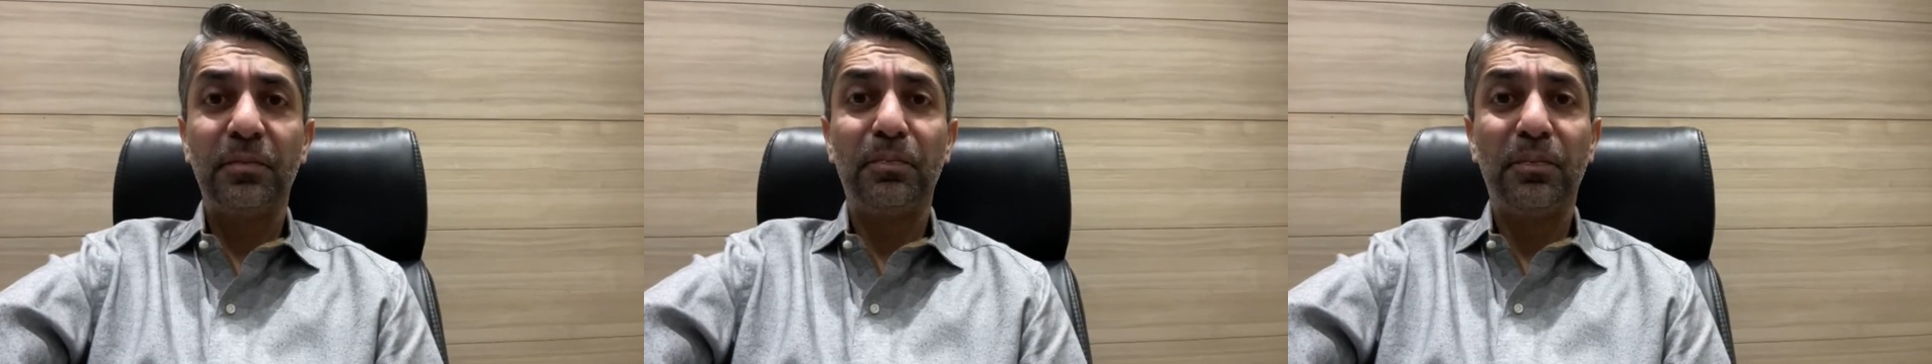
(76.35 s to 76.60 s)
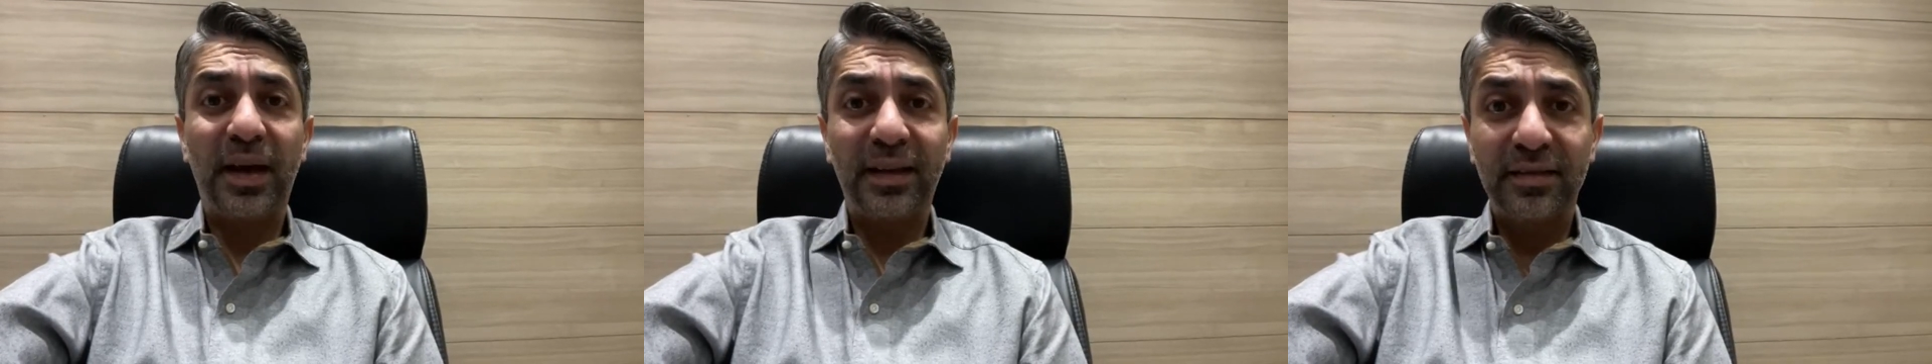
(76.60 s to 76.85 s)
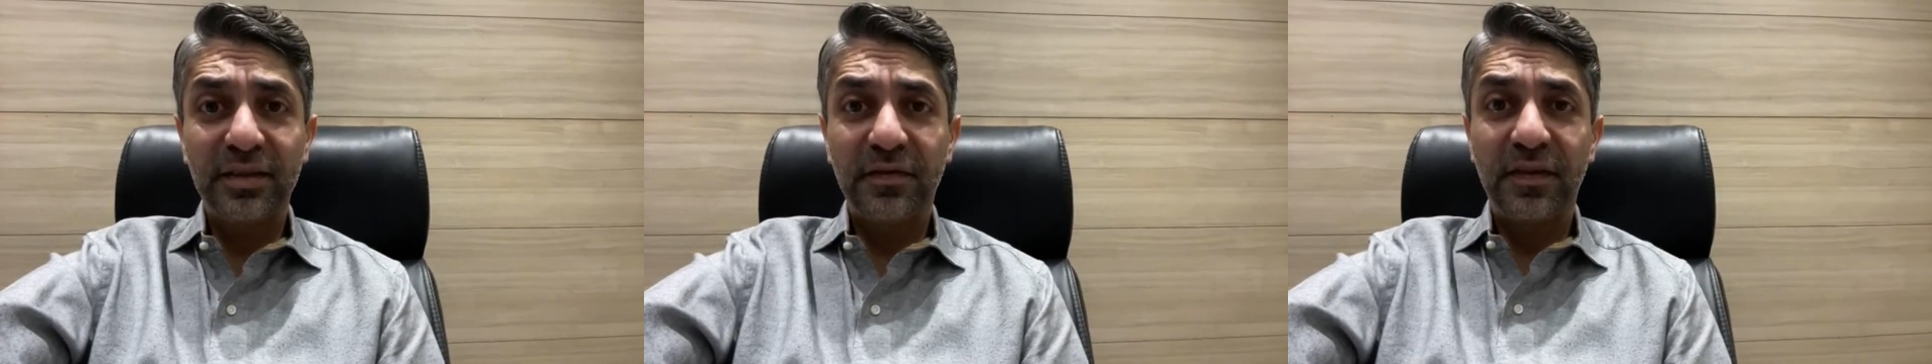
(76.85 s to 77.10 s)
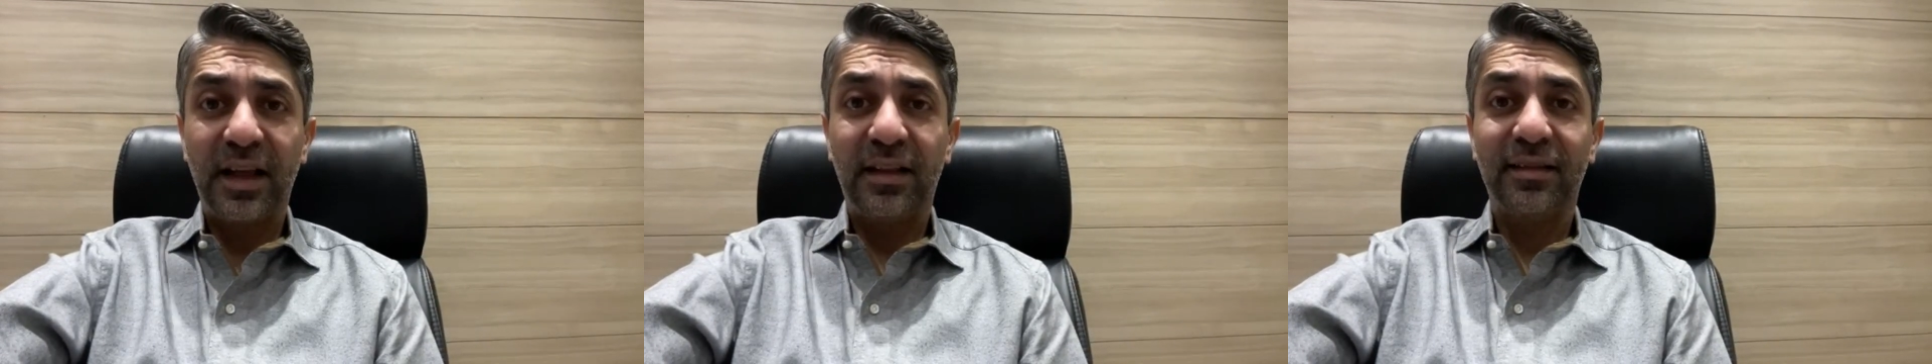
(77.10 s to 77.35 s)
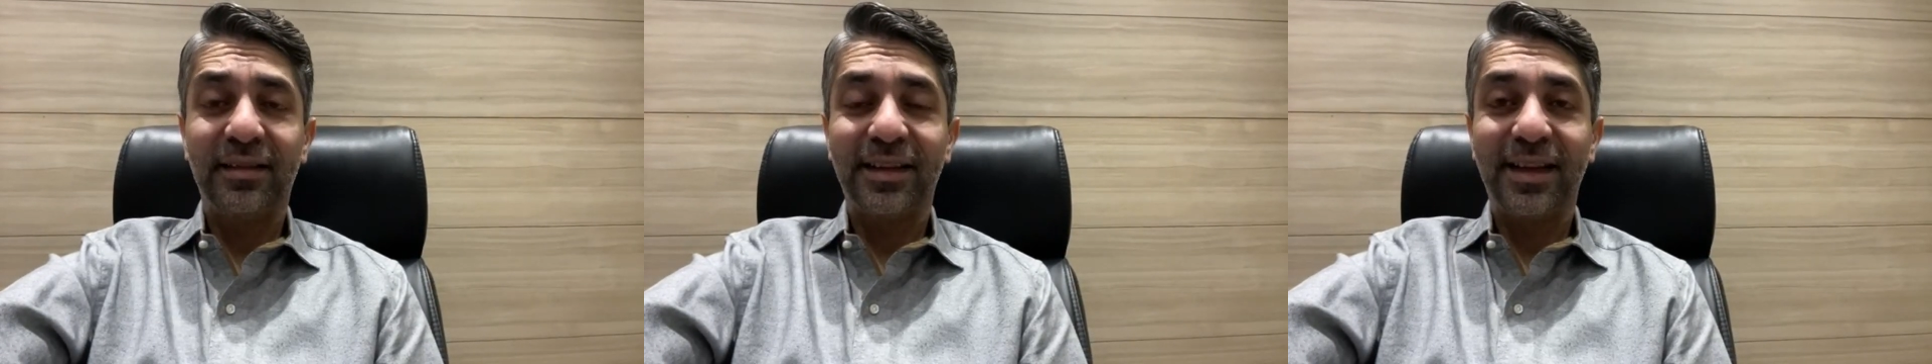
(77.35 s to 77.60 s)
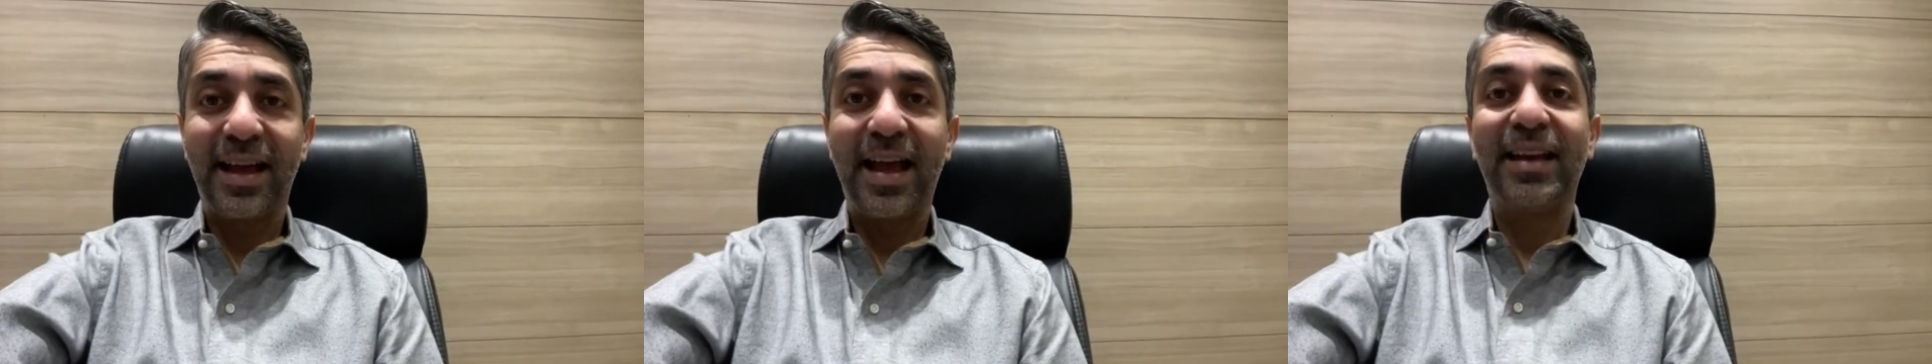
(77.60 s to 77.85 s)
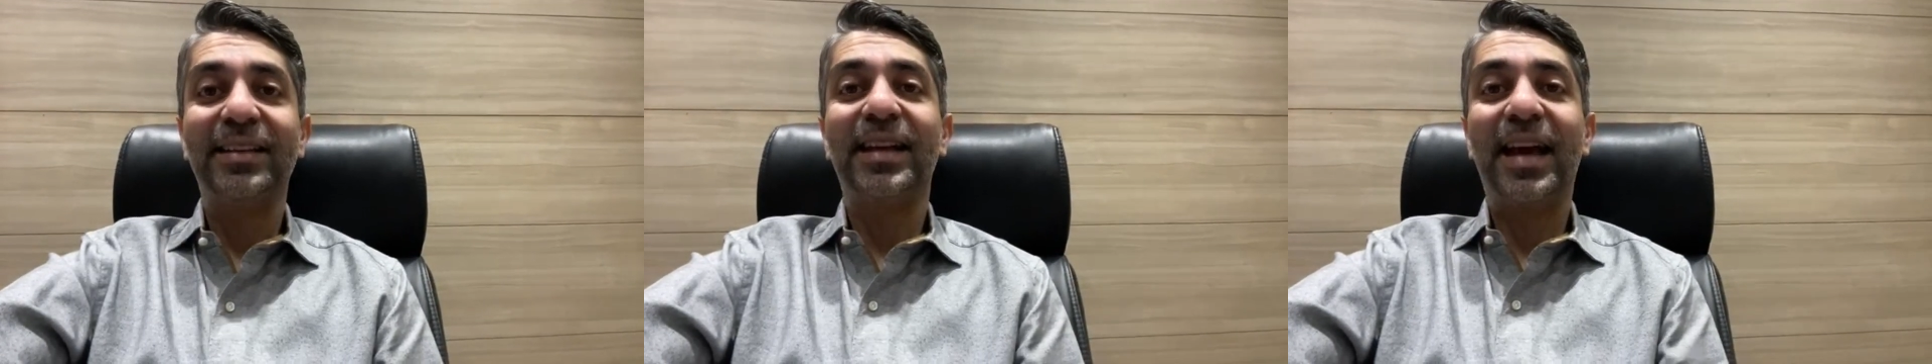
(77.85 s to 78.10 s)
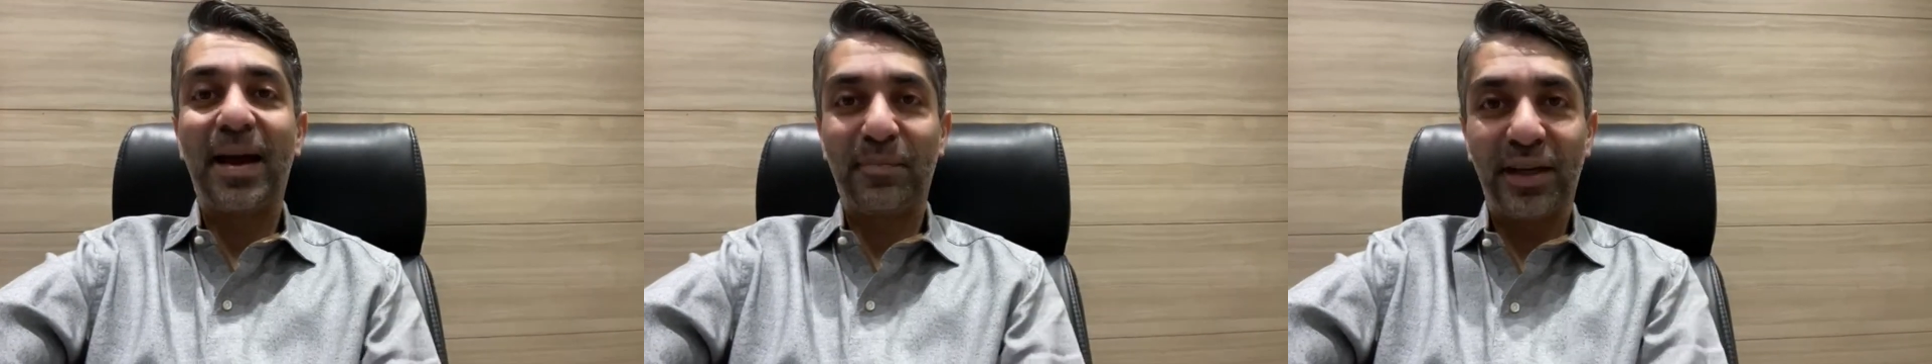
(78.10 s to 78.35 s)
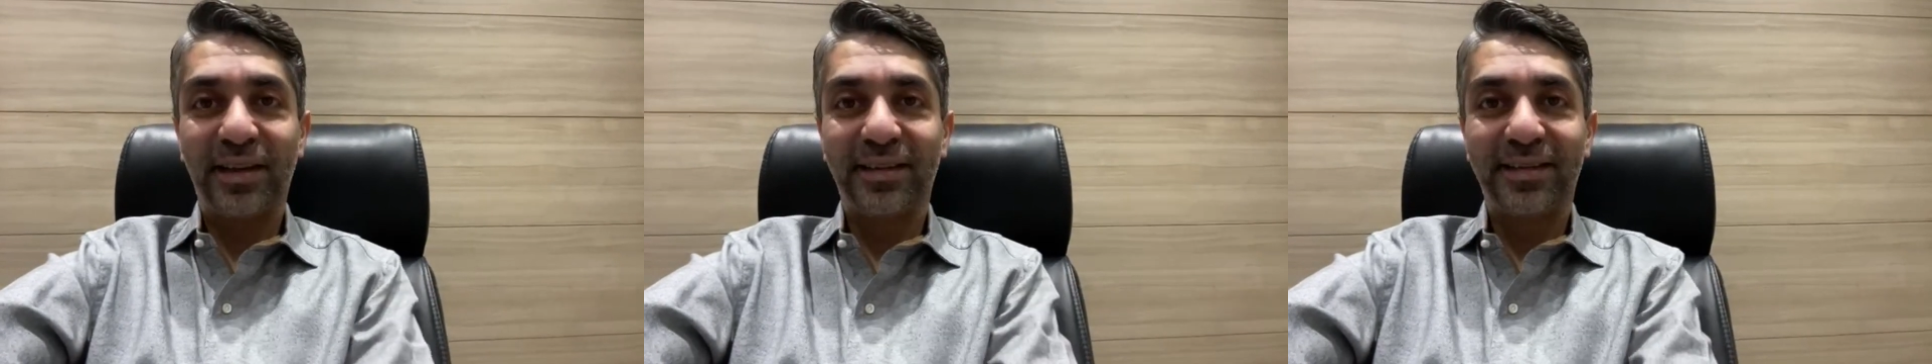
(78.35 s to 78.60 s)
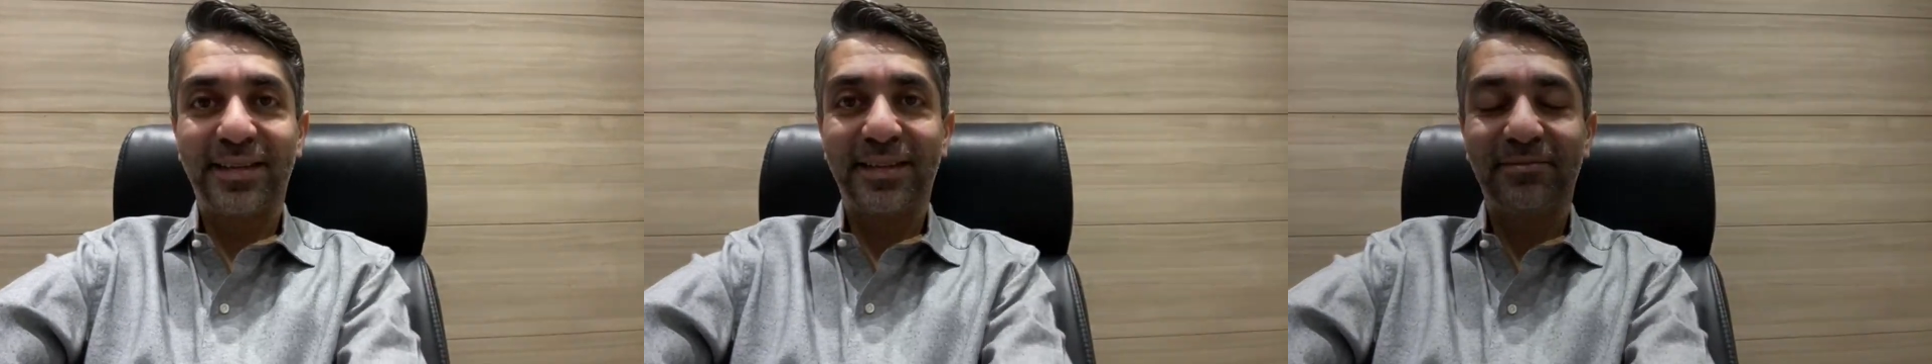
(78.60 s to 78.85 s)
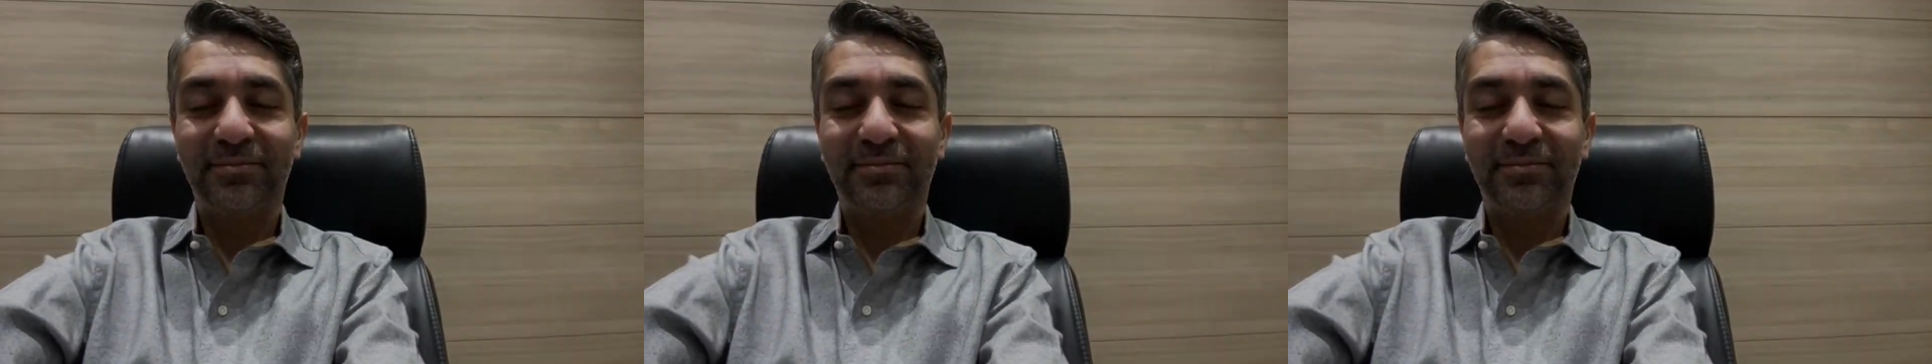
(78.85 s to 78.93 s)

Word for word: best of health and happiness.